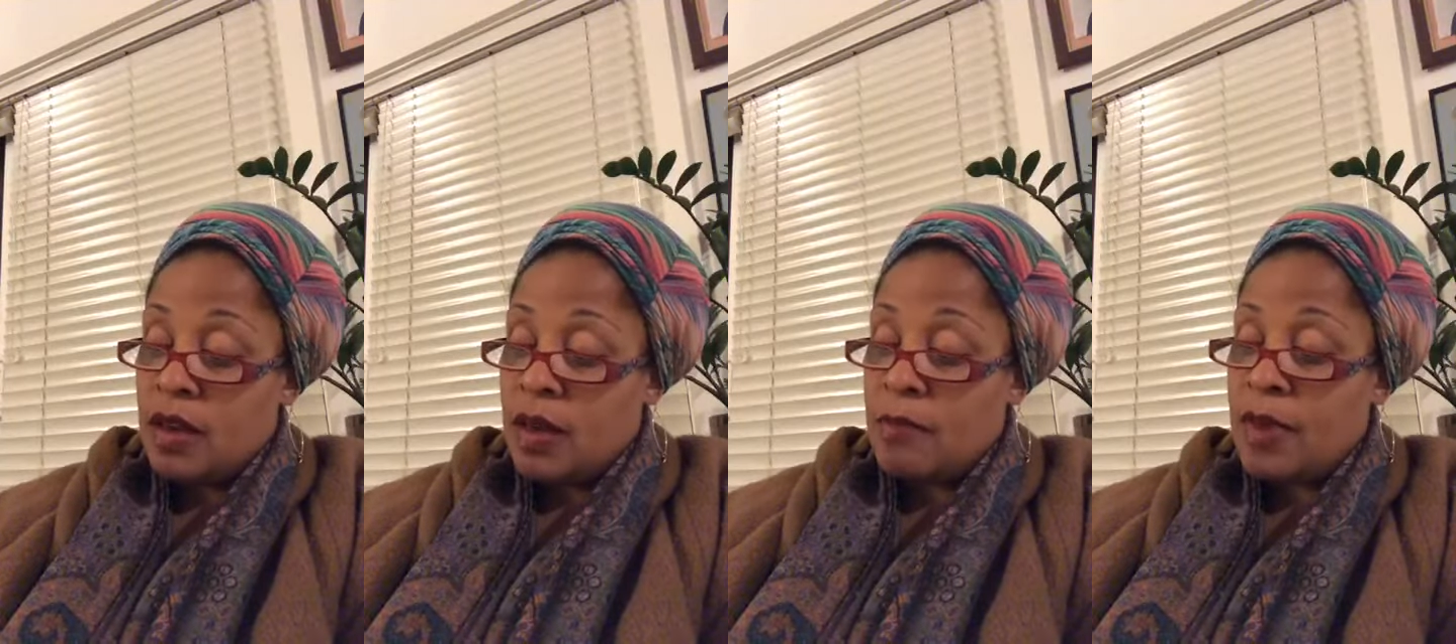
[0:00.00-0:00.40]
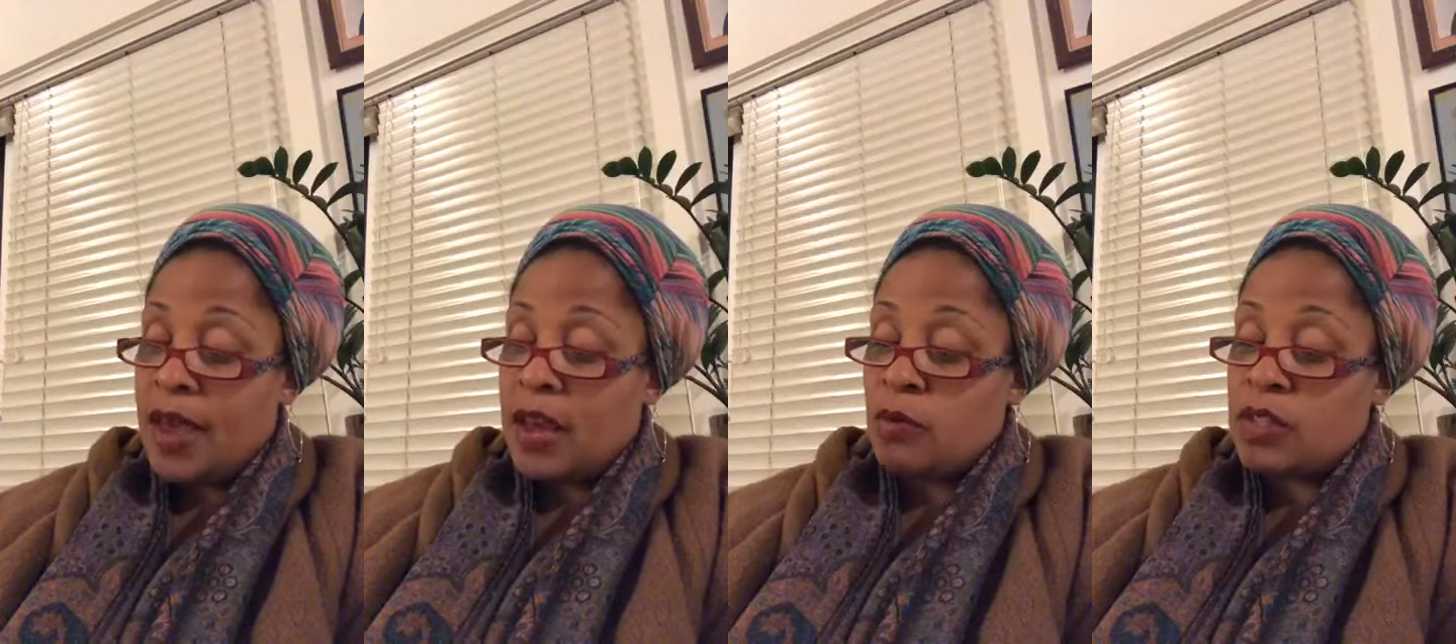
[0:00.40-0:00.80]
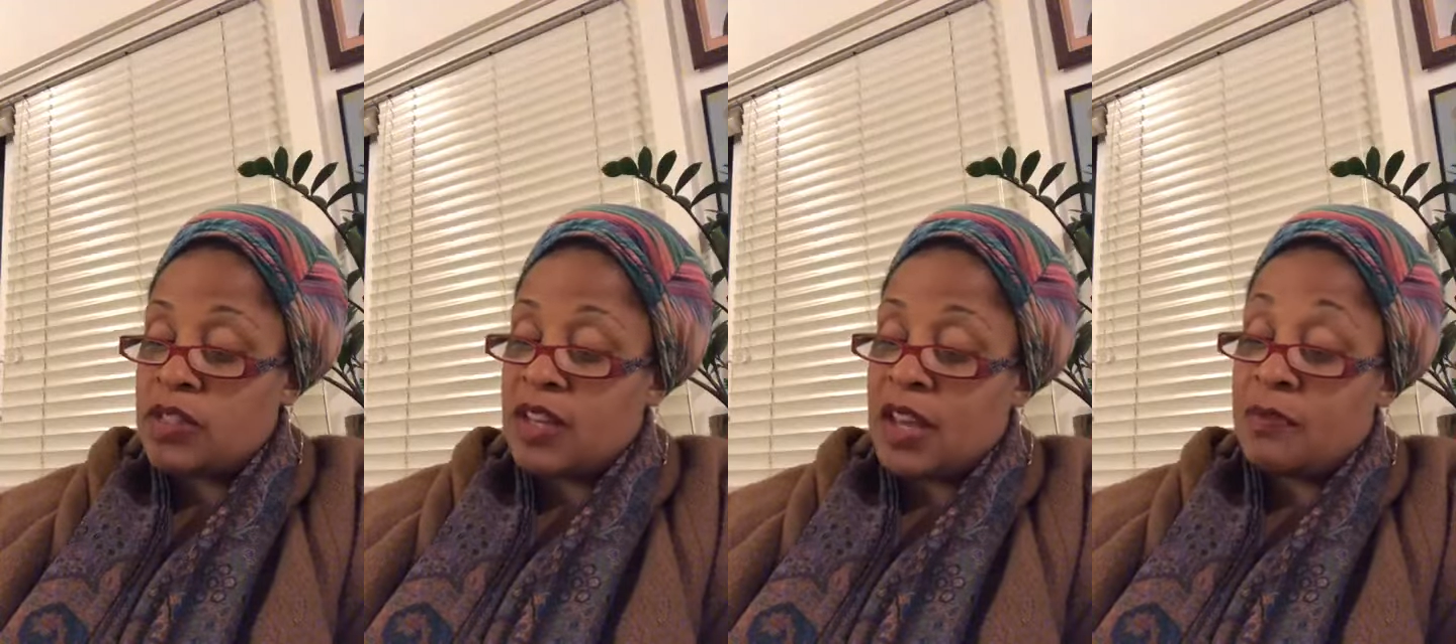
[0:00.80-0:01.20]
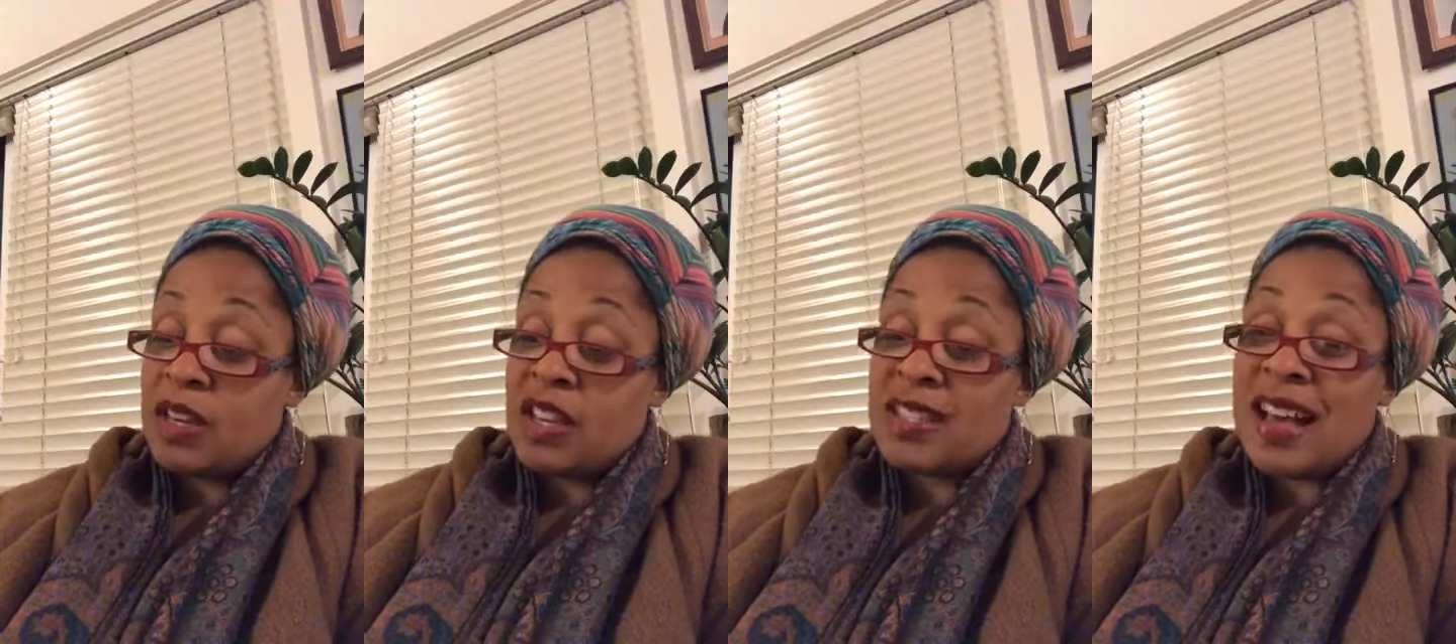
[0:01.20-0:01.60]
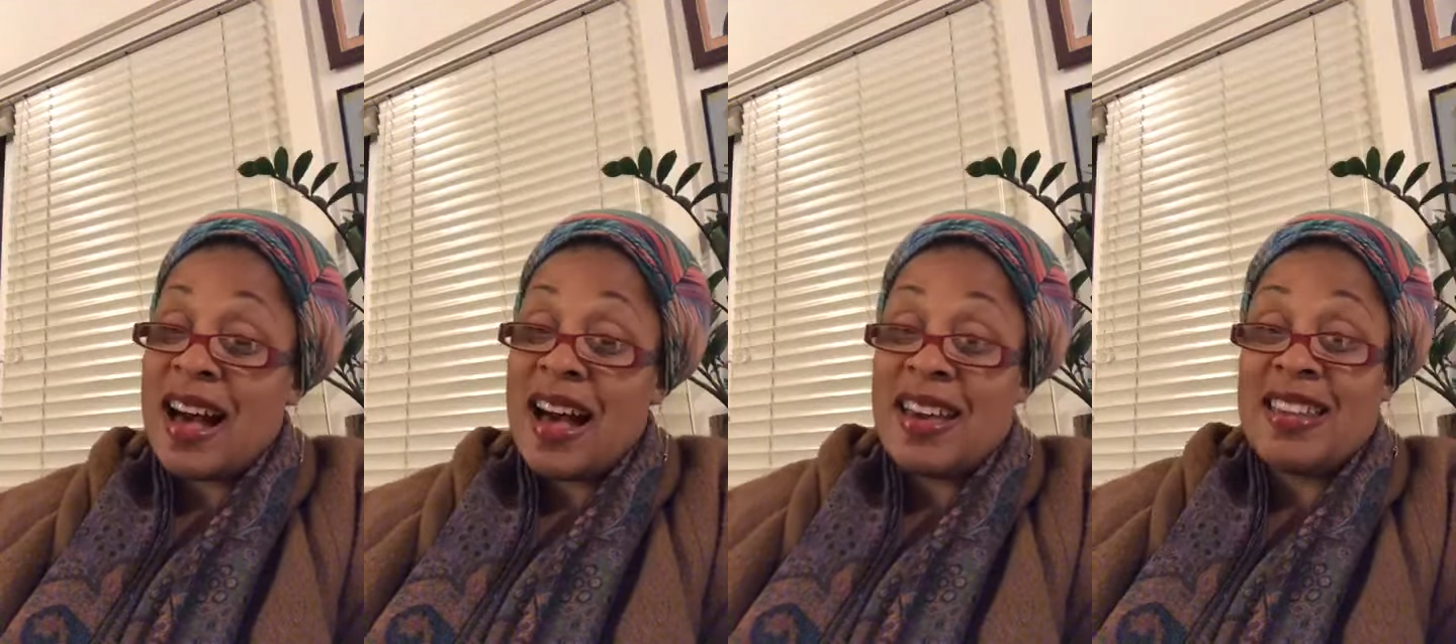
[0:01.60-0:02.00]
A man was dead because
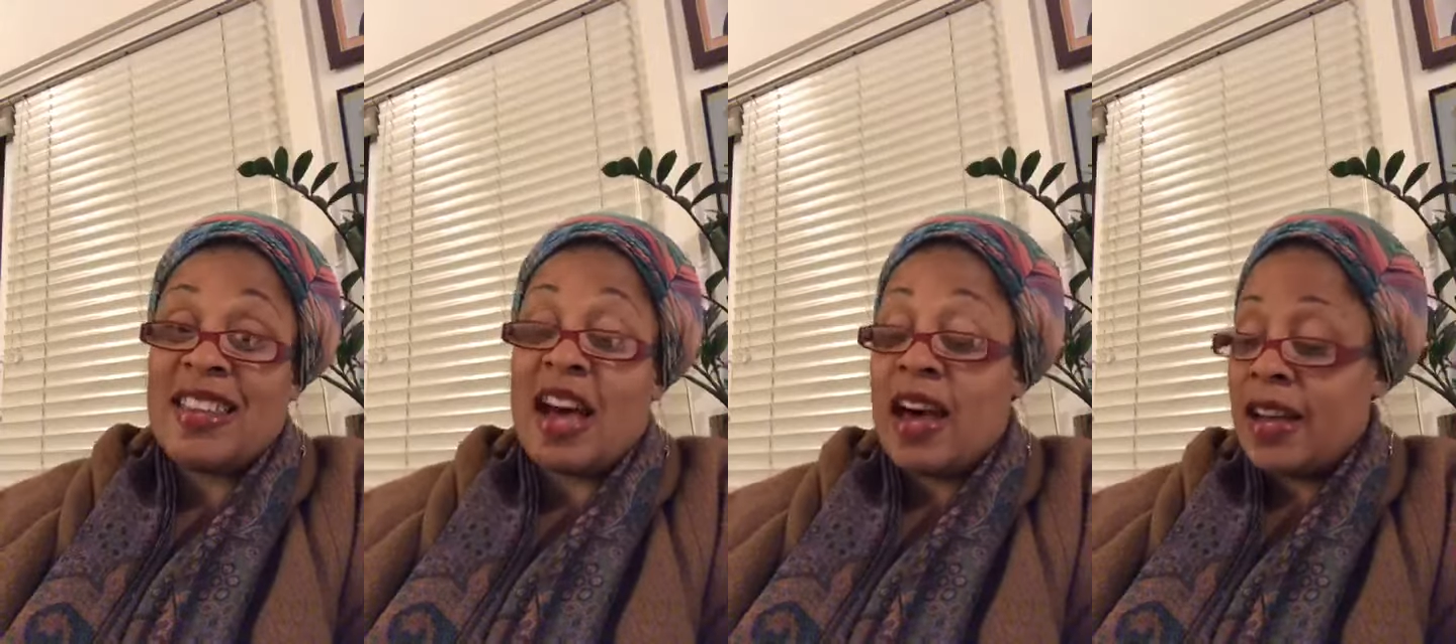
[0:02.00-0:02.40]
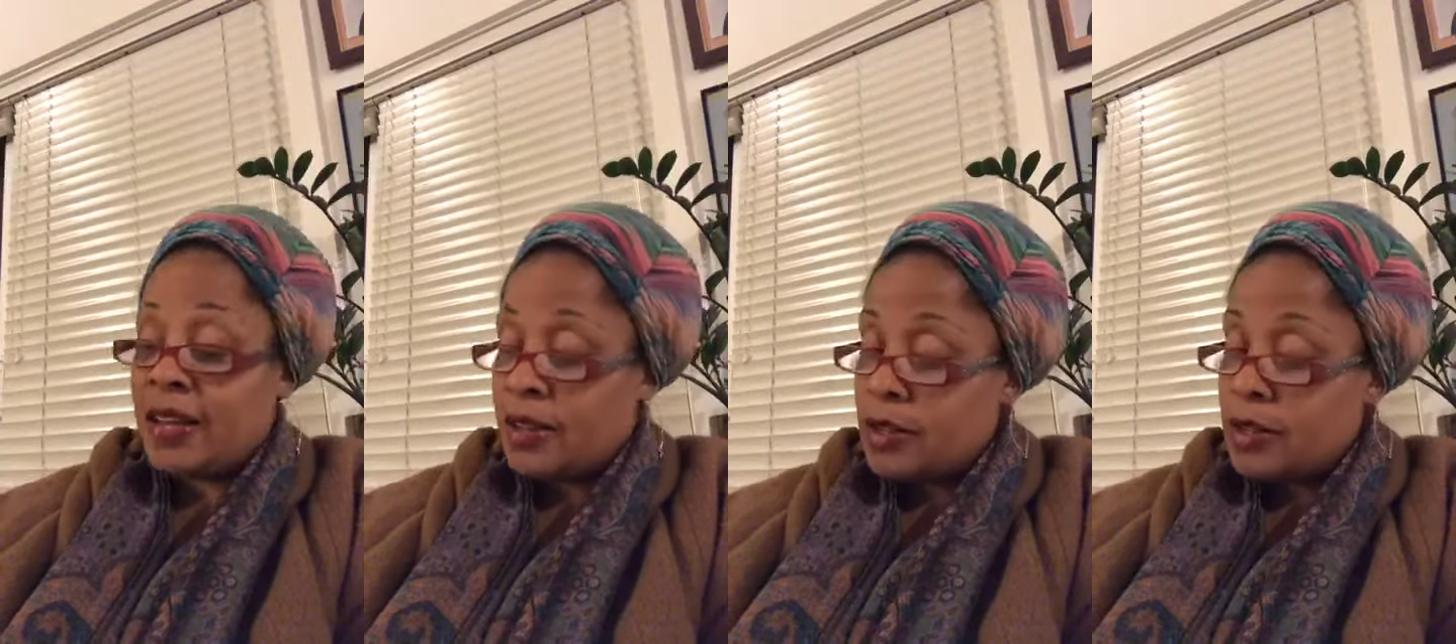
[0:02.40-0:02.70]
I had lied.